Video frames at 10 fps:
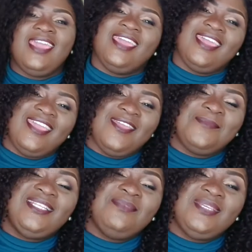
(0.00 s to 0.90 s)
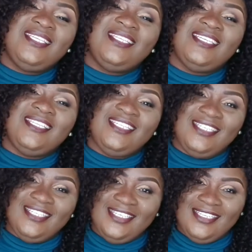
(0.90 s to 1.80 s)
Hey, my name is
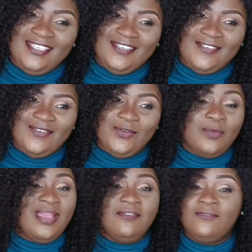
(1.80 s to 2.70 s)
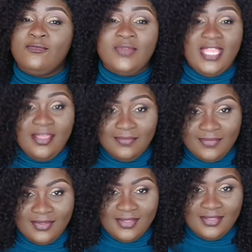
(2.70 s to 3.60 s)
Chichi. Okay, my full
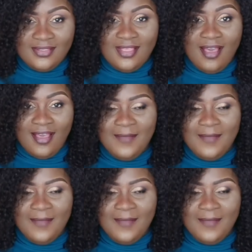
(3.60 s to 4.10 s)
name is